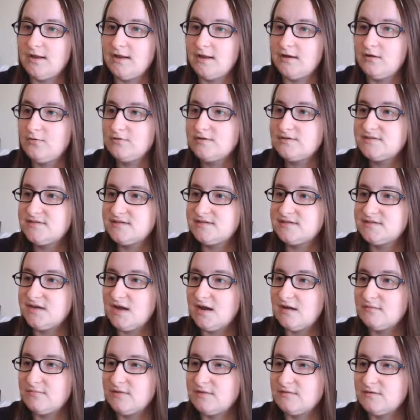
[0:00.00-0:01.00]
and I noticed this
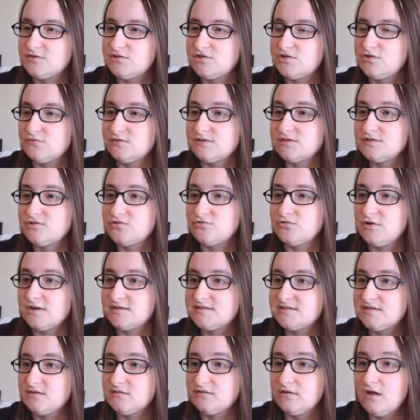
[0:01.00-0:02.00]
time that she was
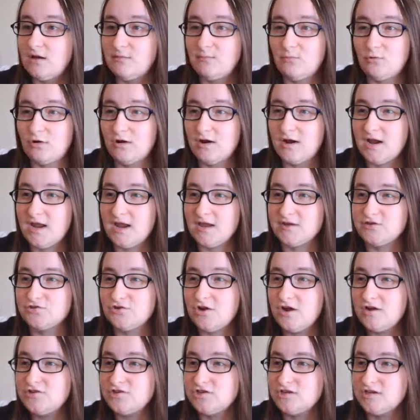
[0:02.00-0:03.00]
dressed a lot more
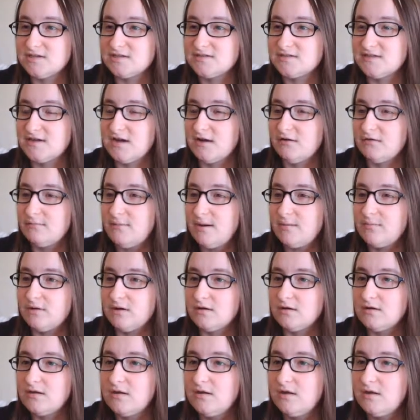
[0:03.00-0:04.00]
androgynous than I
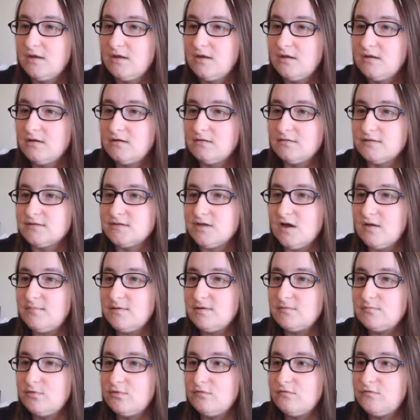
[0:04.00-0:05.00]
remembered. The
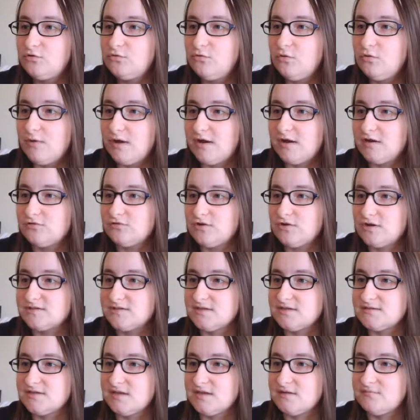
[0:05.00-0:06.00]
topic moved to a wedding
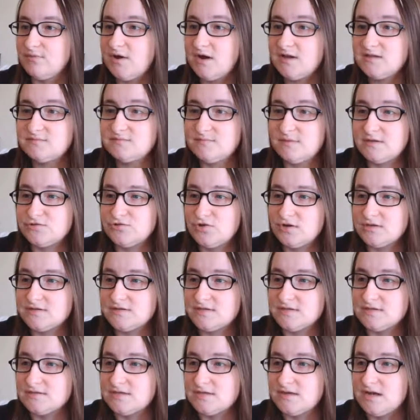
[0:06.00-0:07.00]
dresses and bridesmaids
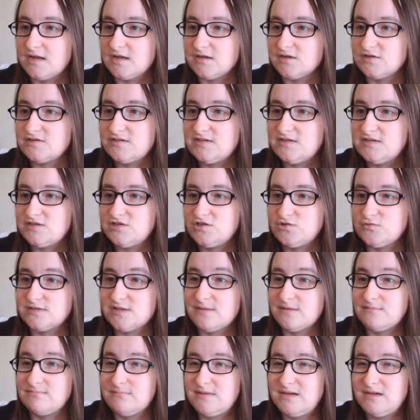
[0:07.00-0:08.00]
dresses and I could see she was
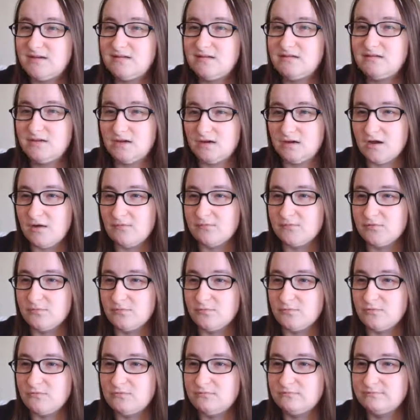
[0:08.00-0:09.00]
immediately
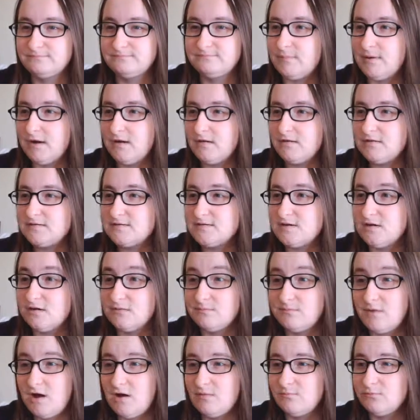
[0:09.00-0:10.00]
uncomfortable. Her parents, her
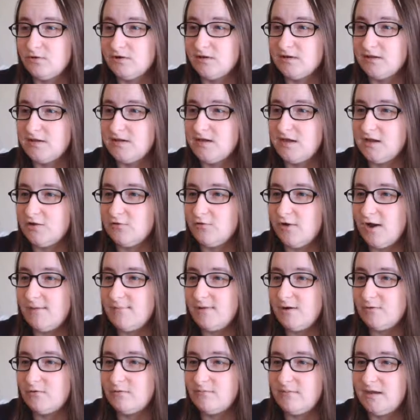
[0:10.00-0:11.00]
mom really, and
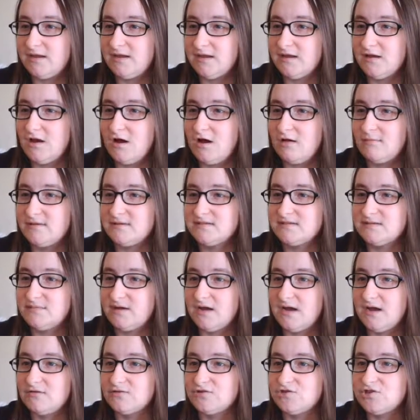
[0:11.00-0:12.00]
grandma were making comments
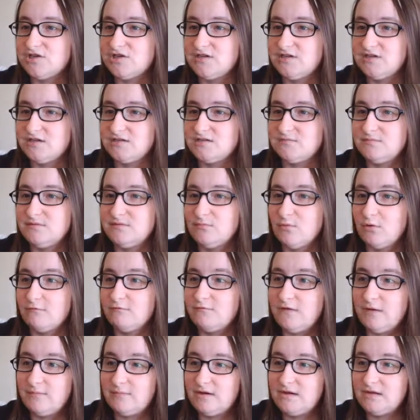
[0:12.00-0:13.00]
about how she'd need to be more
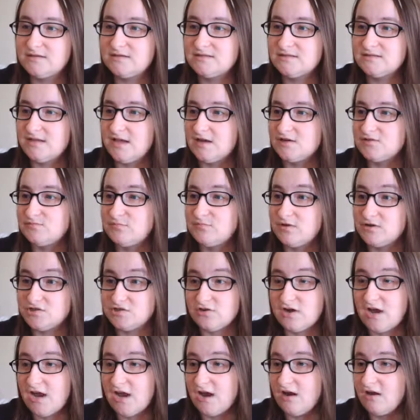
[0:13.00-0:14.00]
feminine slash brush
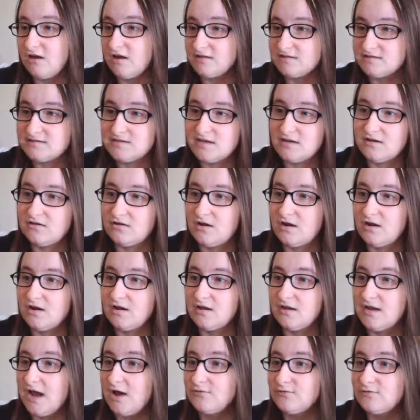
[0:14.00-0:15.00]
her hair, et cetera,
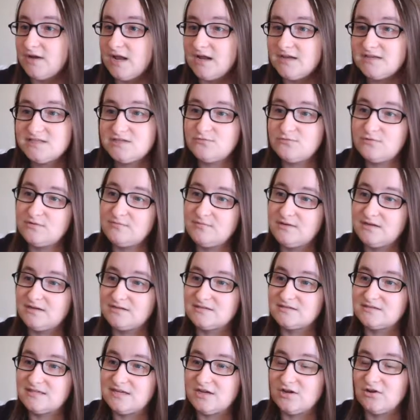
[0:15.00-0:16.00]
and how nice it would be to
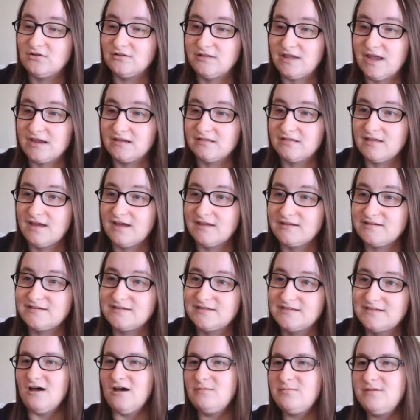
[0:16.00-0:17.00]
see her like that.
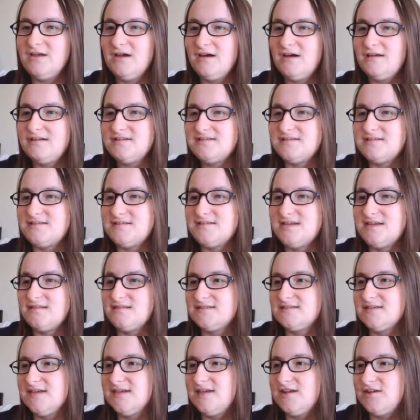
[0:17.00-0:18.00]
I'll be honest and say
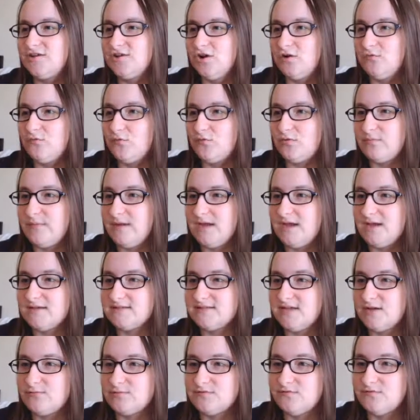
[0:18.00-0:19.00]
this hit a nerve with me as
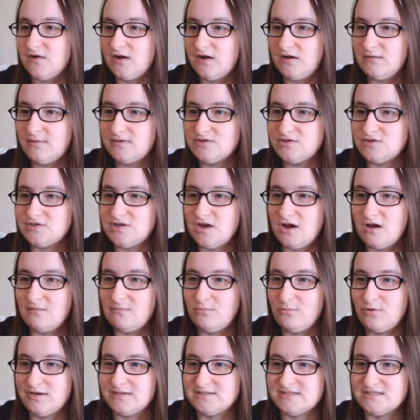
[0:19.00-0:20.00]
I was very much a
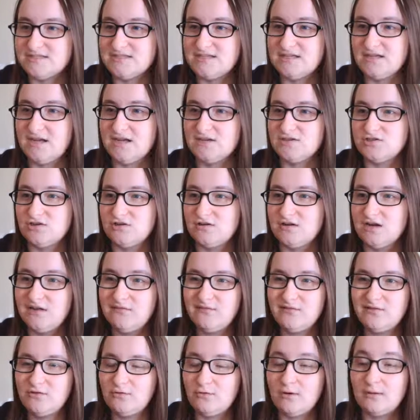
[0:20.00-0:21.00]
tomboy as a teenager,
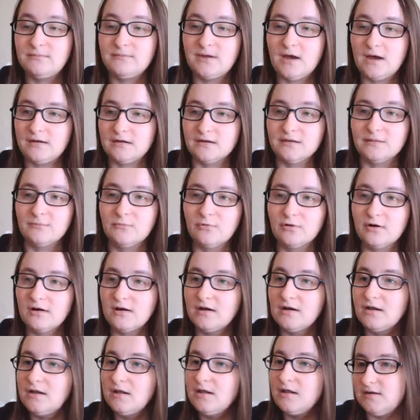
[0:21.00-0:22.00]
even though I'm not
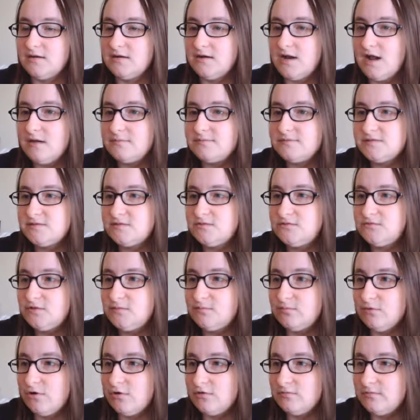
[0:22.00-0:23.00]
anymore, and it absolutely
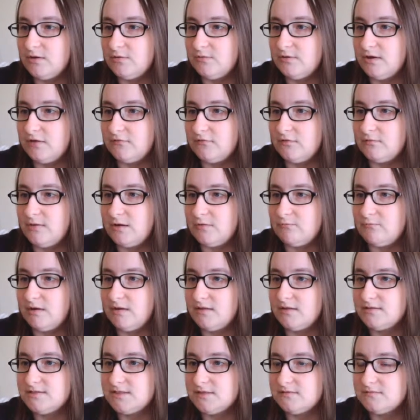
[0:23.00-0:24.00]
broke me whenever my
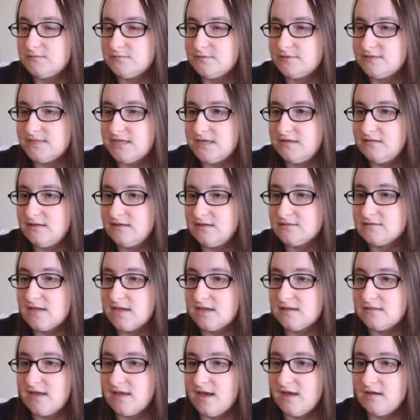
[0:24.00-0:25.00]
relatives would say things like